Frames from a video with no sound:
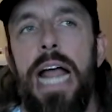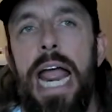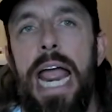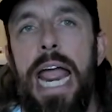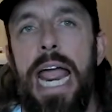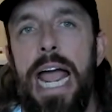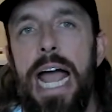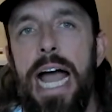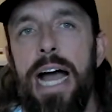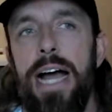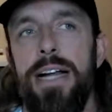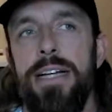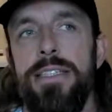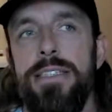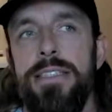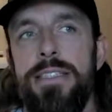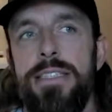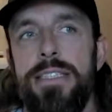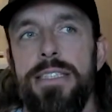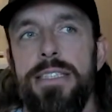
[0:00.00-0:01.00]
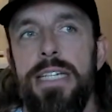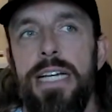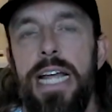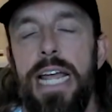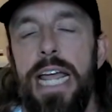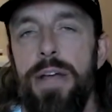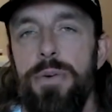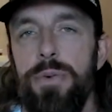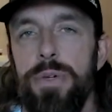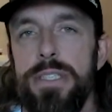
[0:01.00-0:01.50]
And
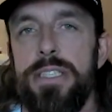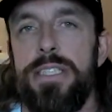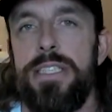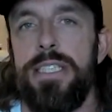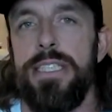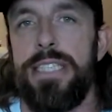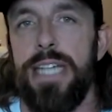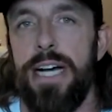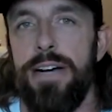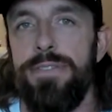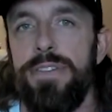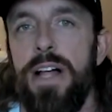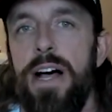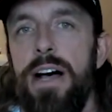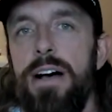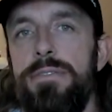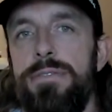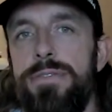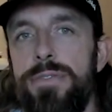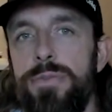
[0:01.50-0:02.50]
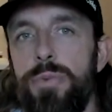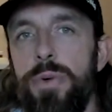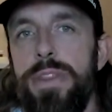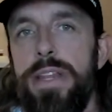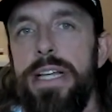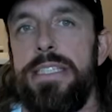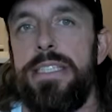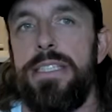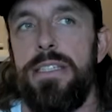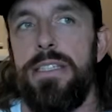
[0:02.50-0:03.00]
it was the tough love when
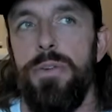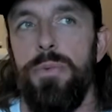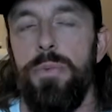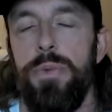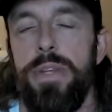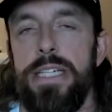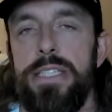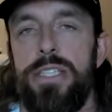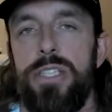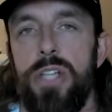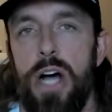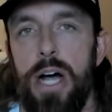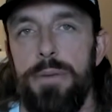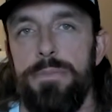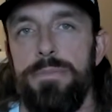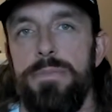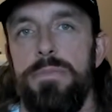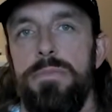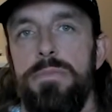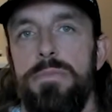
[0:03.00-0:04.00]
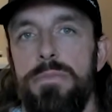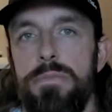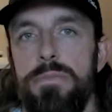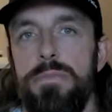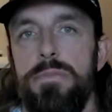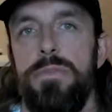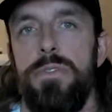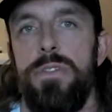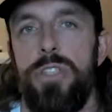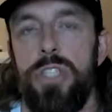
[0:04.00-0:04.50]
they stopped
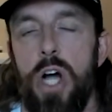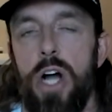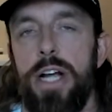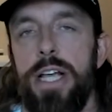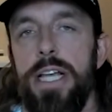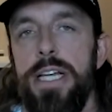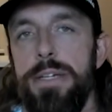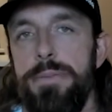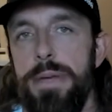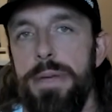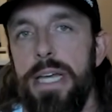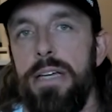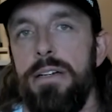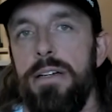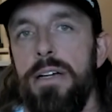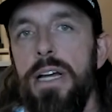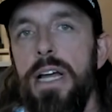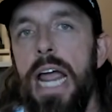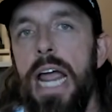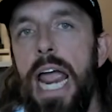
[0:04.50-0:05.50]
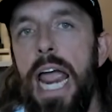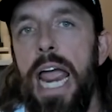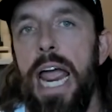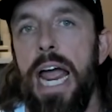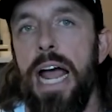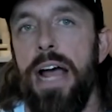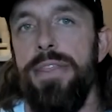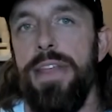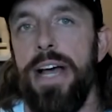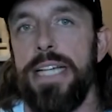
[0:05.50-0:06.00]
talking to me.
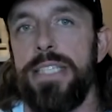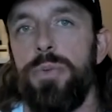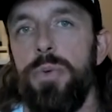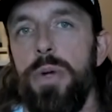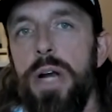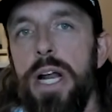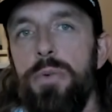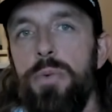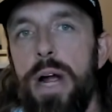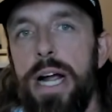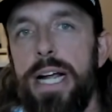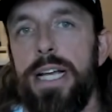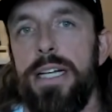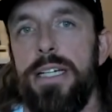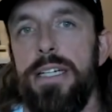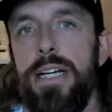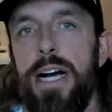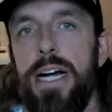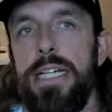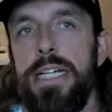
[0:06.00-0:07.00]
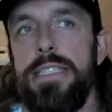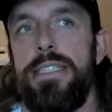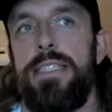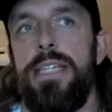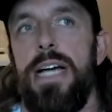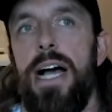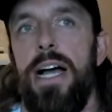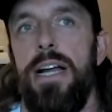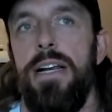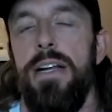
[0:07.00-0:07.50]
And that's when I recognized
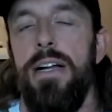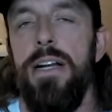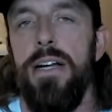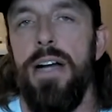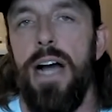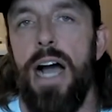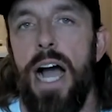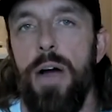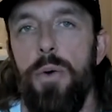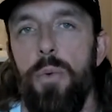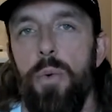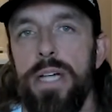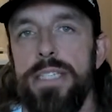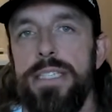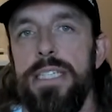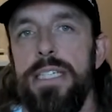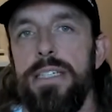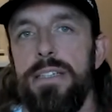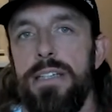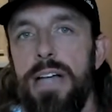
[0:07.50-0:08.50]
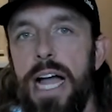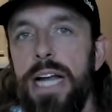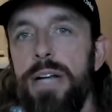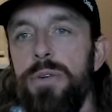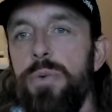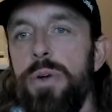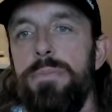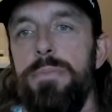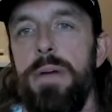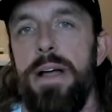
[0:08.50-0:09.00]
that I wasn't aligned
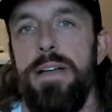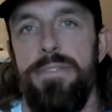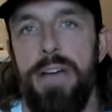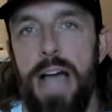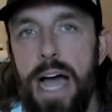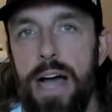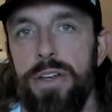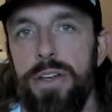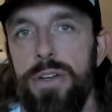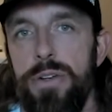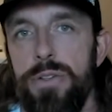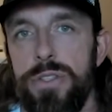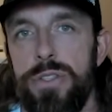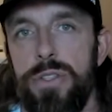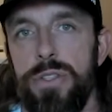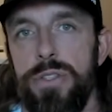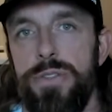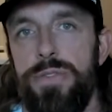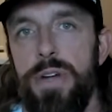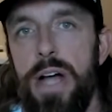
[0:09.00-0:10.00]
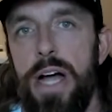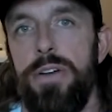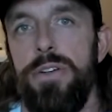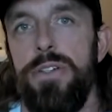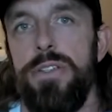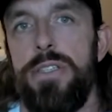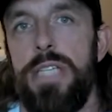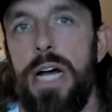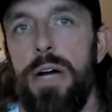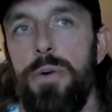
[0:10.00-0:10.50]
with my values, those
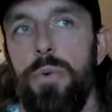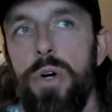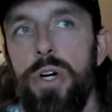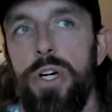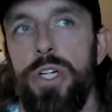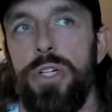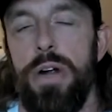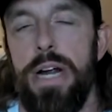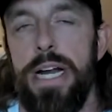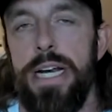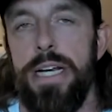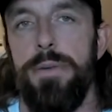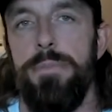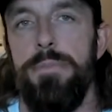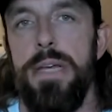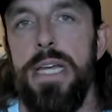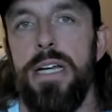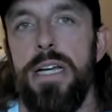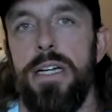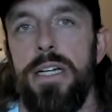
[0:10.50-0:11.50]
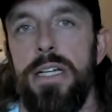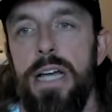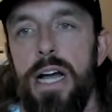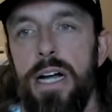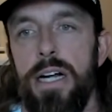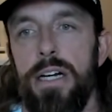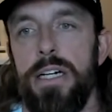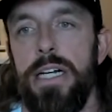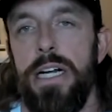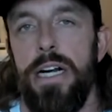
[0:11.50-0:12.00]
values that were ingrained in me at a
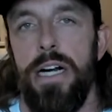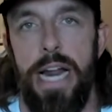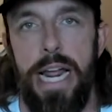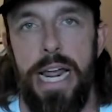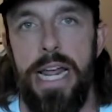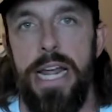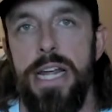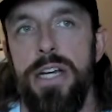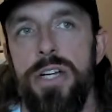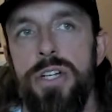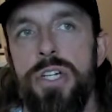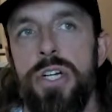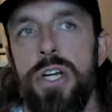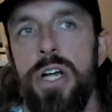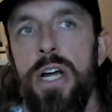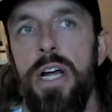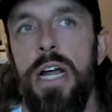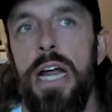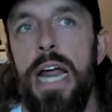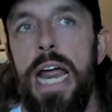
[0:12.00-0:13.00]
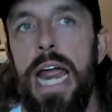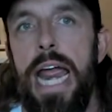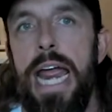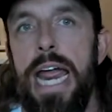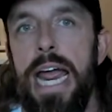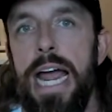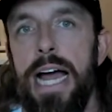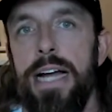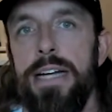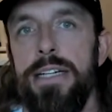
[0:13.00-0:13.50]
younger age.
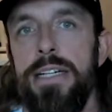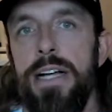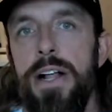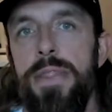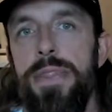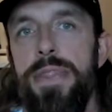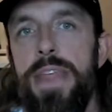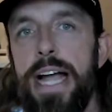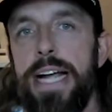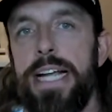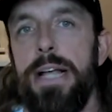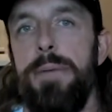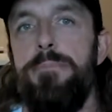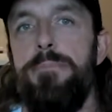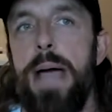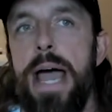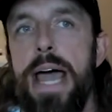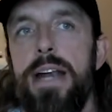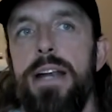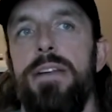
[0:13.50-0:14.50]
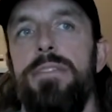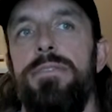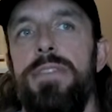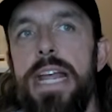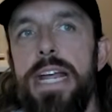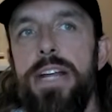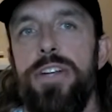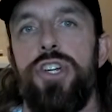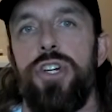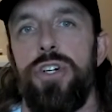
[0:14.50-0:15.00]
And that competitive
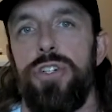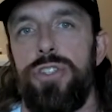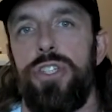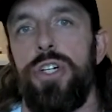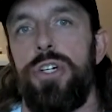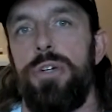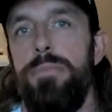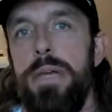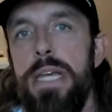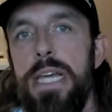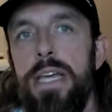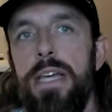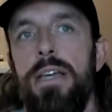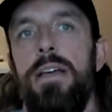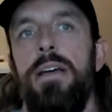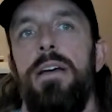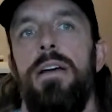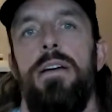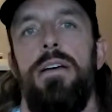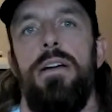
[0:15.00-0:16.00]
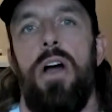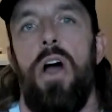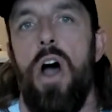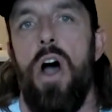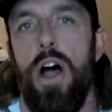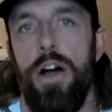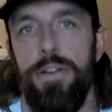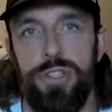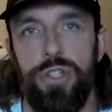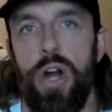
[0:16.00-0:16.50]
nature took me
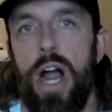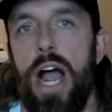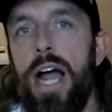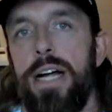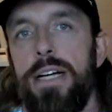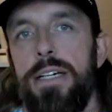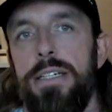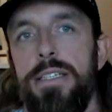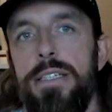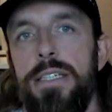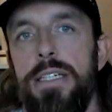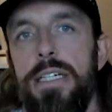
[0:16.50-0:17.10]
off track.